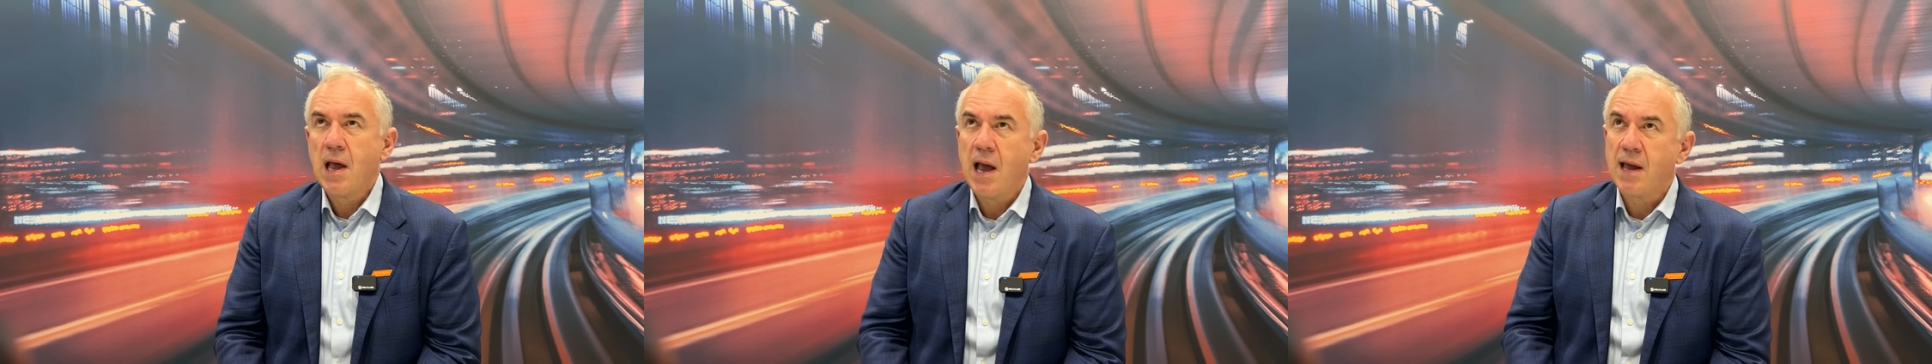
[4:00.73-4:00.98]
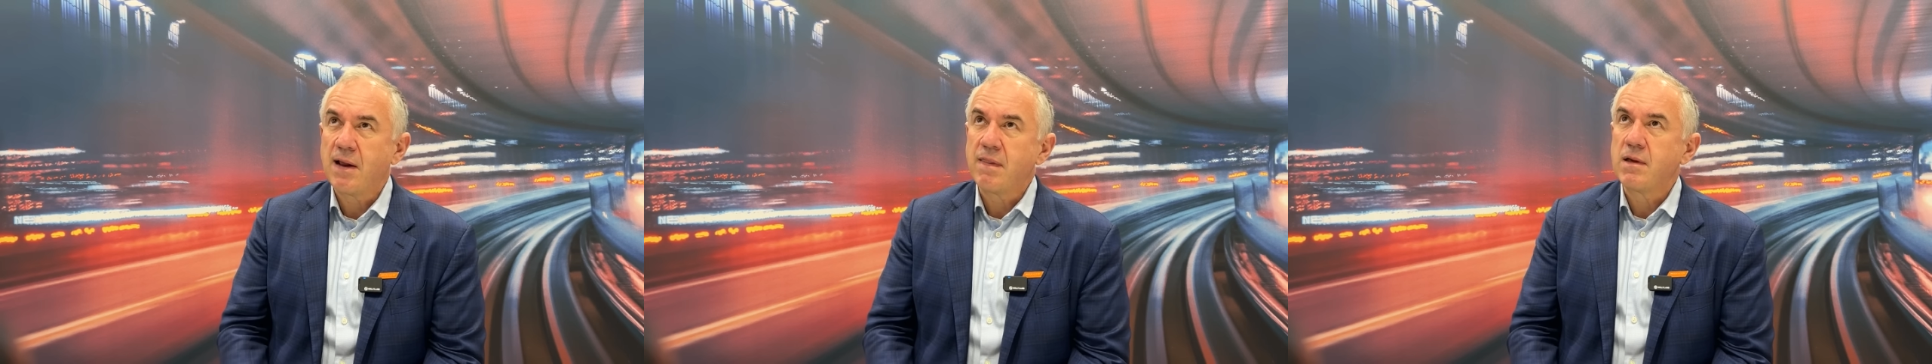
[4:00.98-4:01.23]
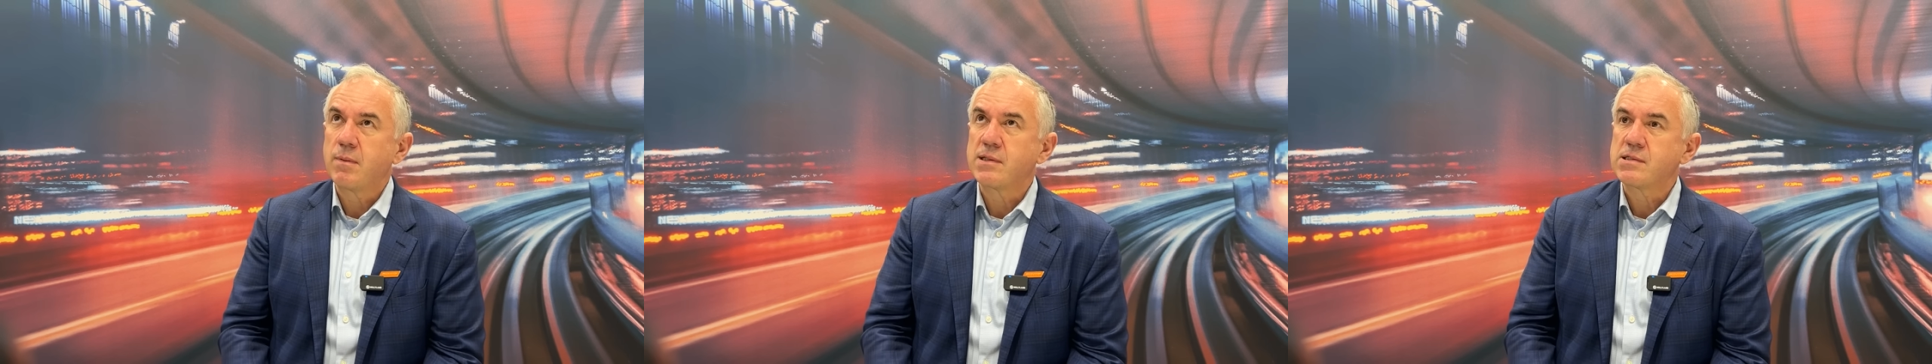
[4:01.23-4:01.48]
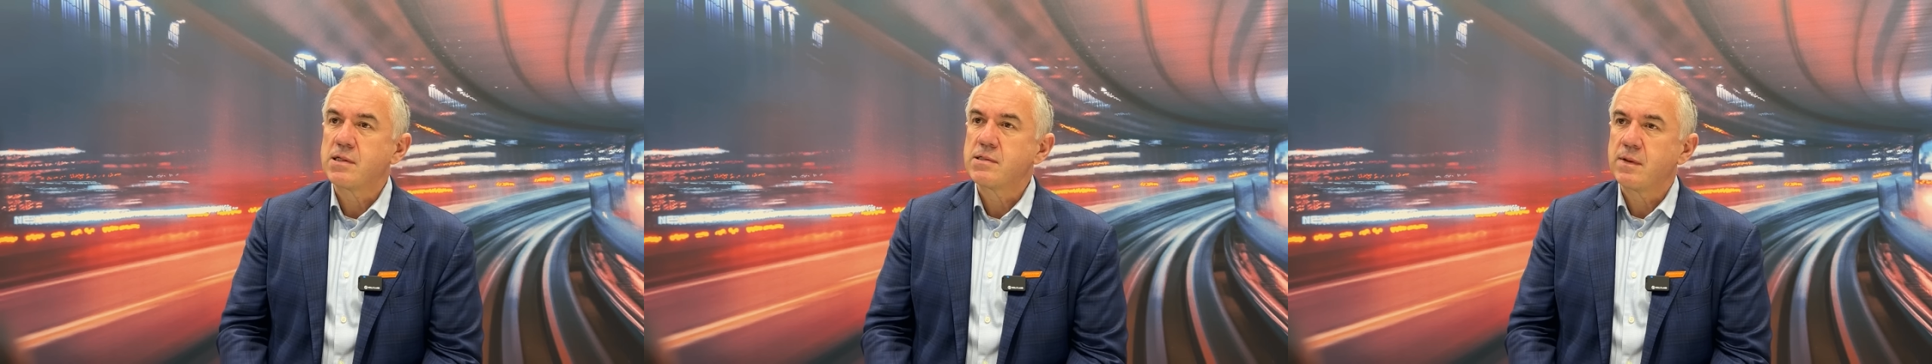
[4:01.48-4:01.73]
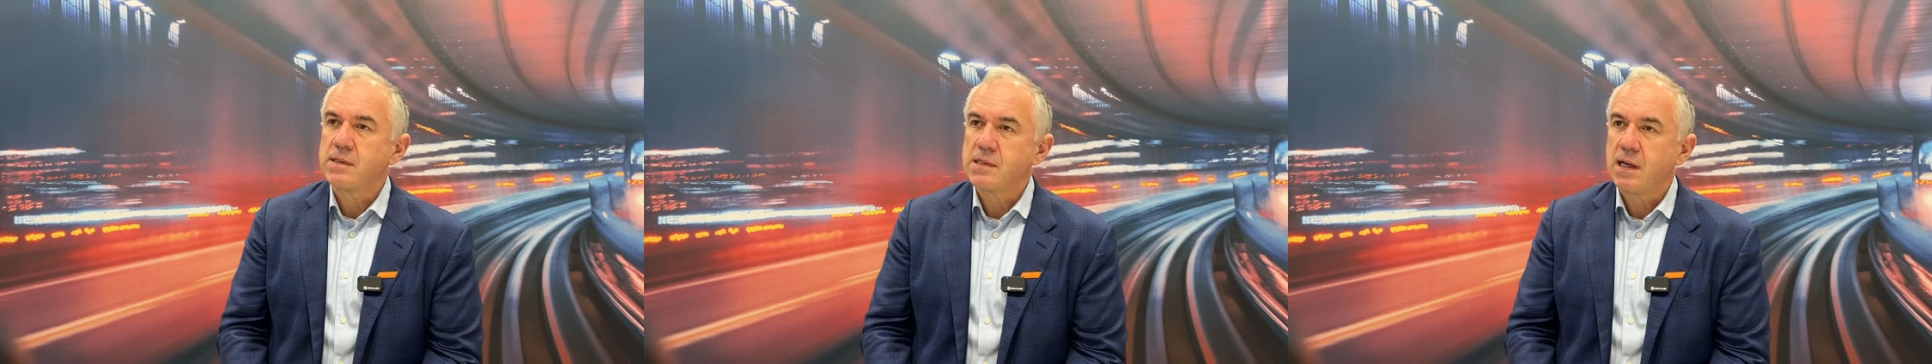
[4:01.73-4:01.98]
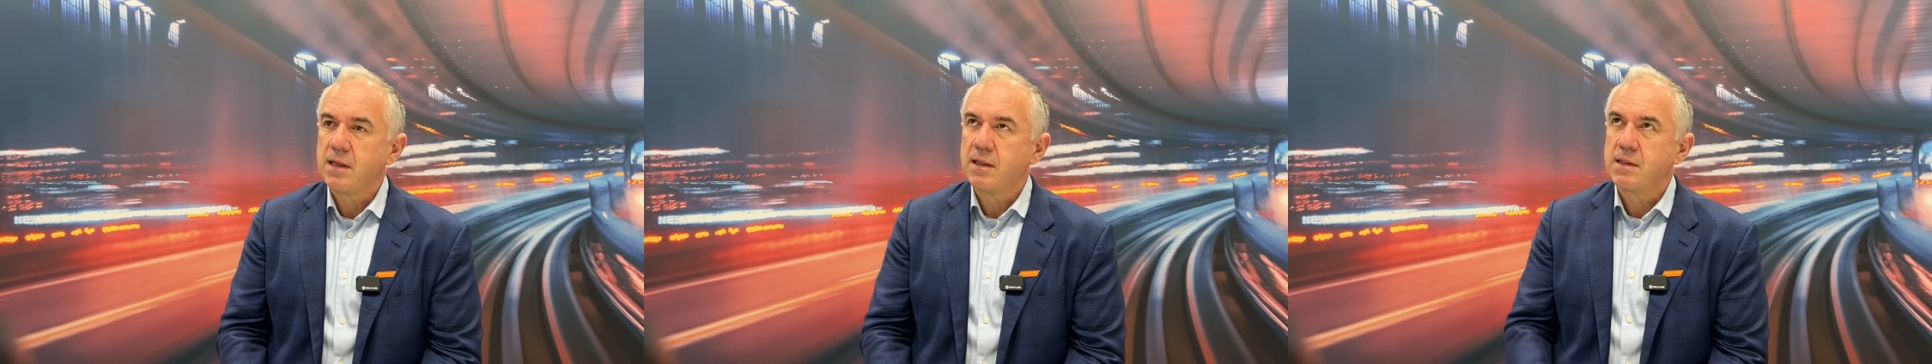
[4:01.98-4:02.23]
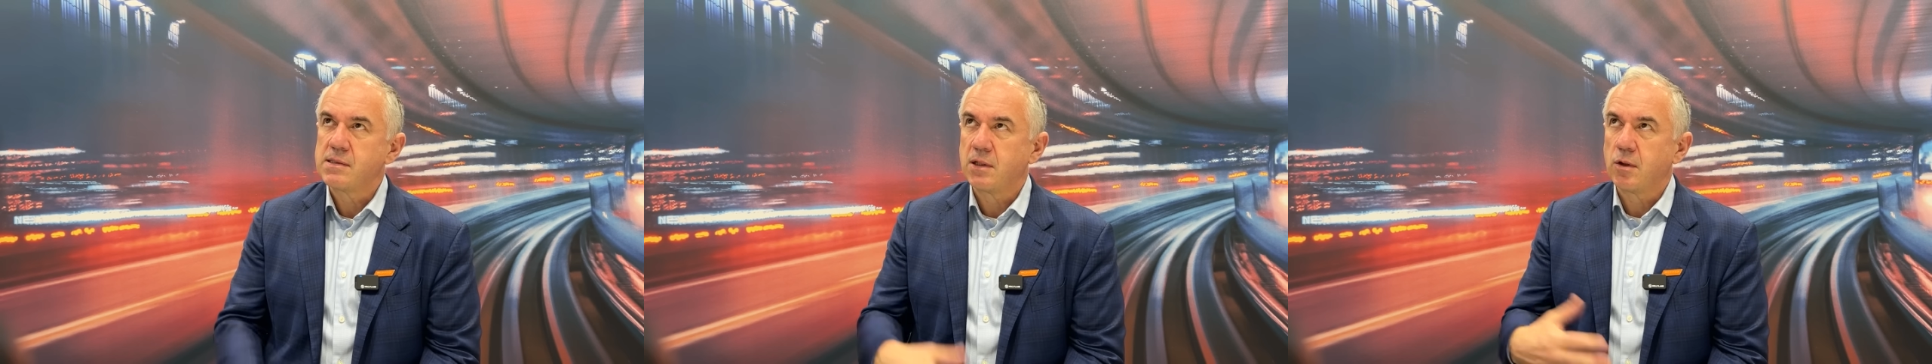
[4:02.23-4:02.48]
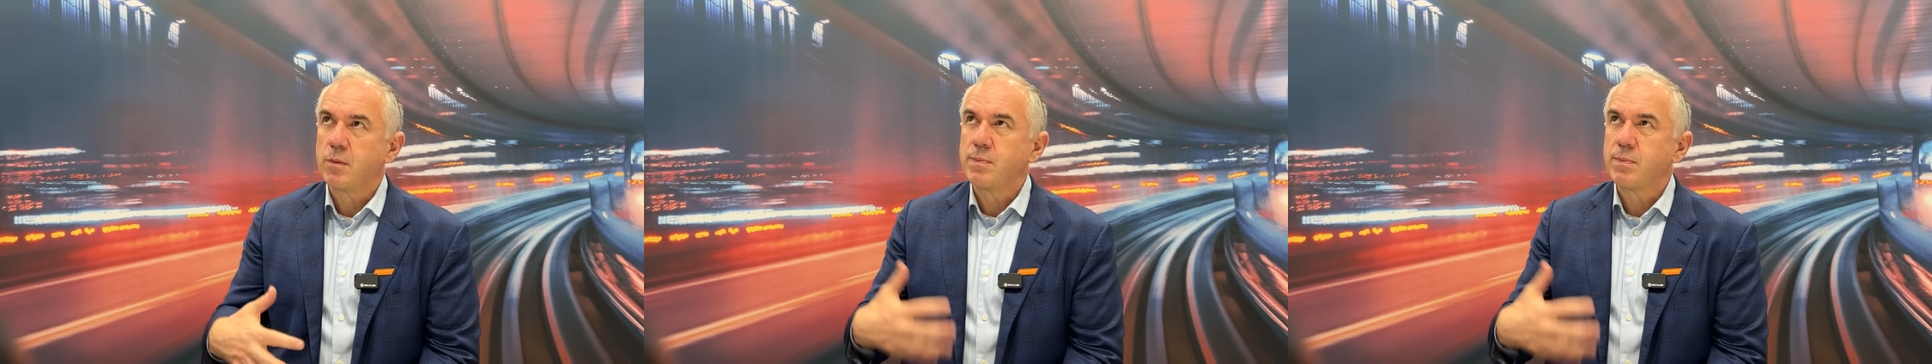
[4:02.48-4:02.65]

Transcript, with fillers: And I think what's also exciting is it